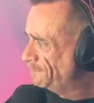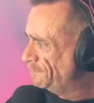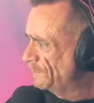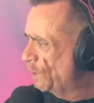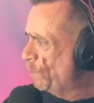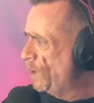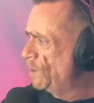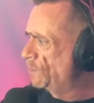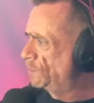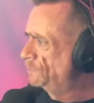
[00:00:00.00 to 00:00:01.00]

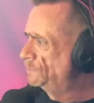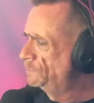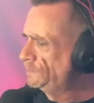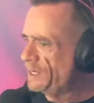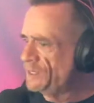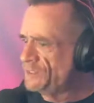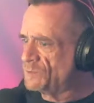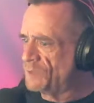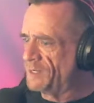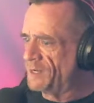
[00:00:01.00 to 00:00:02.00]
Whoa. Here's
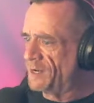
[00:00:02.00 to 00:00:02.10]
one that I'll